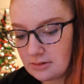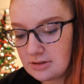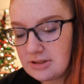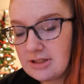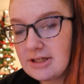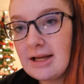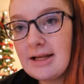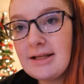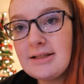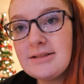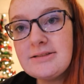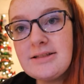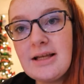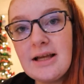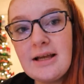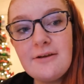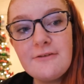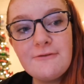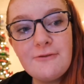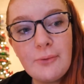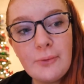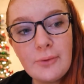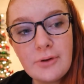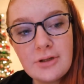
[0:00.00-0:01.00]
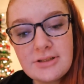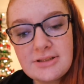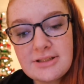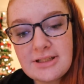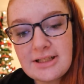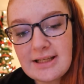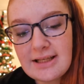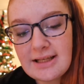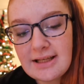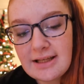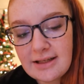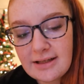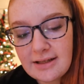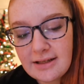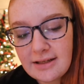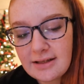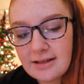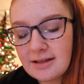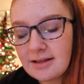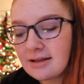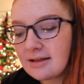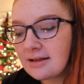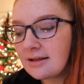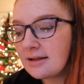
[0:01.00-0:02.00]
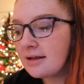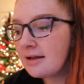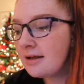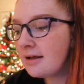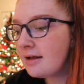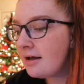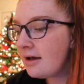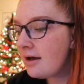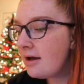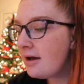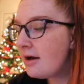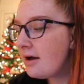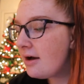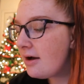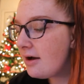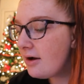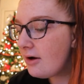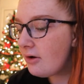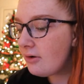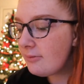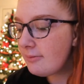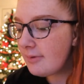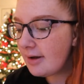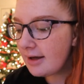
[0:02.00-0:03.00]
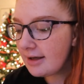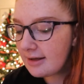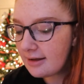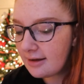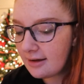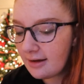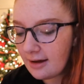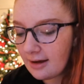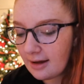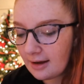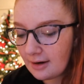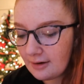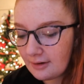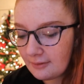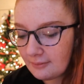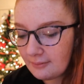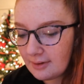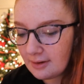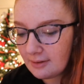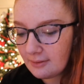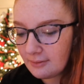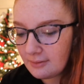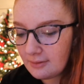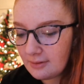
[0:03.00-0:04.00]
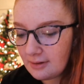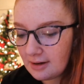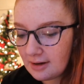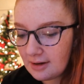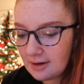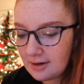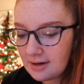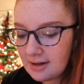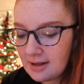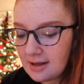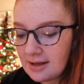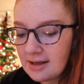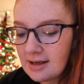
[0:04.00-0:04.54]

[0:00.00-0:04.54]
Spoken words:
Today's day 14. Oh my god. Wait, hold on.